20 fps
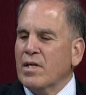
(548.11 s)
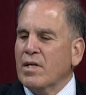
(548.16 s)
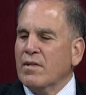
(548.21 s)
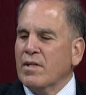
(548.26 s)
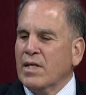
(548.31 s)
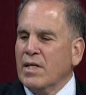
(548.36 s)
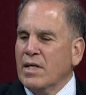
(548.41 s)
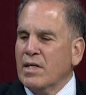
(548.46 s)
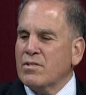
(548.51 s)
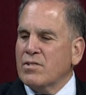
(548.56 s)
and the
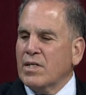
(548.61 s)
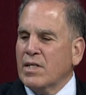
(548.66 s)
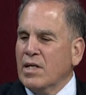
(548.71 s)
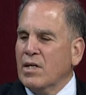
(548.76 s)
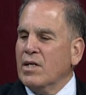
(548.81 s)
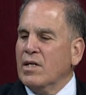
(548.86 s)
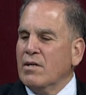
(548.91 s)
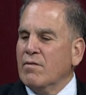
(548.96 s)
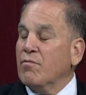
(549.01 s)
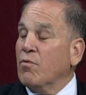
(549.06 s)
kids that get
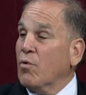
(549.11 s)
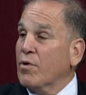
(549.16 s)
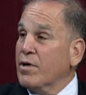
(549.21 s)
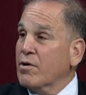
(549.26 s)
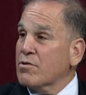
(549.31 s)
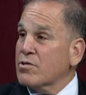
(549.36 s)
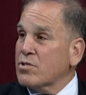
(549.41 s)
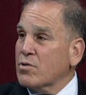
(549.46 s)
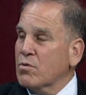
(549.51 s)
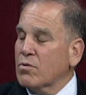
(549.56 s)
into
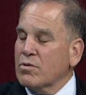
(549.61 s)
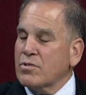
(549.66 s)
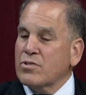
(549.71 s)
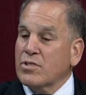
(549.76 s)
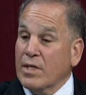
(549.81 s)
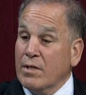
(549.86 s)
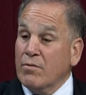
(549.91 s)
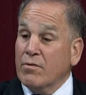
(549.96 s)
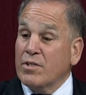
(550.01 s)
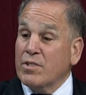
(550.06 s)
4-year schools,
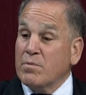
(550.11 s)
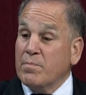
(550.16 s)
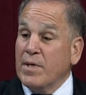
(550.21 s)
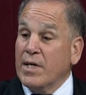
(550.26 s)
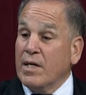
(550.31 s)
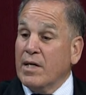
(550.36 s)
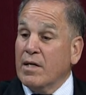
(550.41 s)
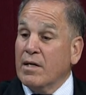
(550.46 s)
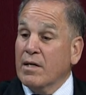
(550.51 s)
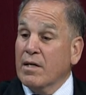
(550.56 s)
generally
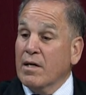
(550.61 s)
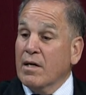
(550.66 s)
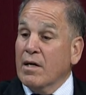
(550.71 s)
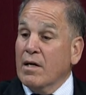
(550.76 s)
speaking,